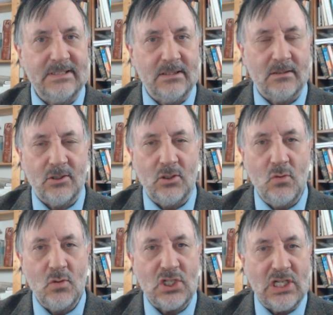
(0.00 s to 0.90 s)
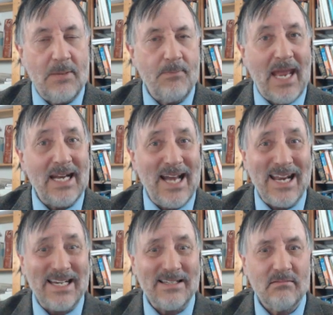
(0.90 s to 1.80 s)
you sleep at
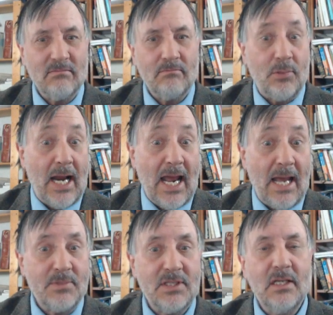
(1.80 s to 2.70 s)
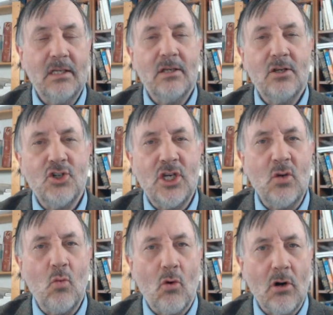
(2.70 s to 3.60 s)
night, perhaps.
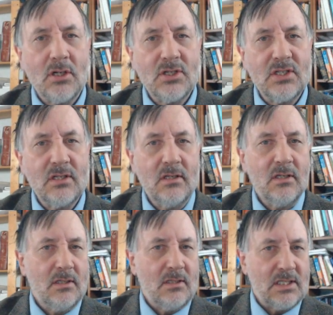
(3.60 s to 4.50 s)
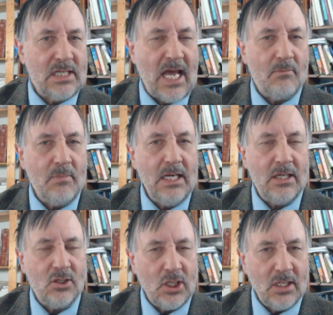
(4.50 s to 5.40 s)
She works does not
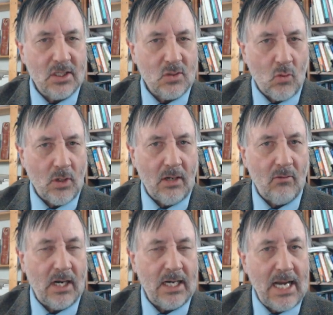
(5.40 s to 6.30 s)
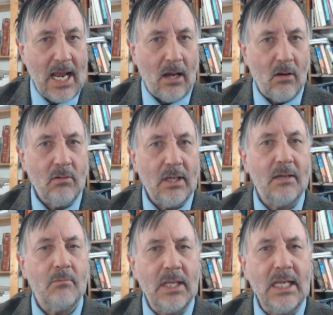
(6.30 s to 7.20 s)
mean she is working right now.
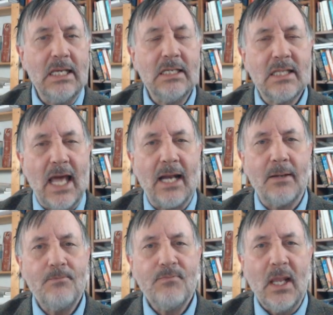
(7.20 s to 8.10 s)
It means that